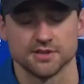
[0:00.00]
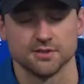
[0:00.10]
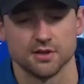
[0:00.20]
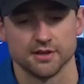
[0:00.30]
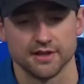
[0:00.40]

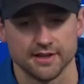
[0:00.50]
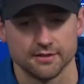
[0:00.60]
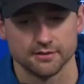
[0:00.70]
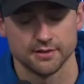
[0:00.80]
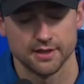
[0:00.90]
hard to
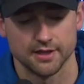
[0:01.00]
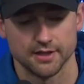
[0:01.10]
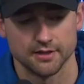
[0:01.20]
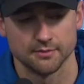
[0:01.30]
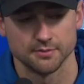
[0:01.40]
handle,
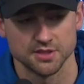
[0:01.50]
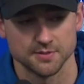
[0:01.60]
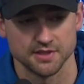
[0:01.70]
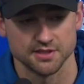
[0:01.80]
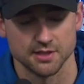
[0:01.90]
um, just
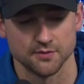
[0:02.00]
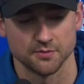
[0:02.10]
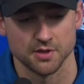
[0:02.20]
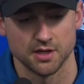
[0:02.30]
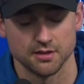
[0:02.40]
because coming
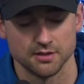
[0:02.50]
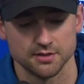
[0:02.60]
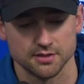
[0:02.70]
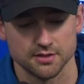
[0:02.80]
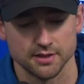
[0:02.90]
from college,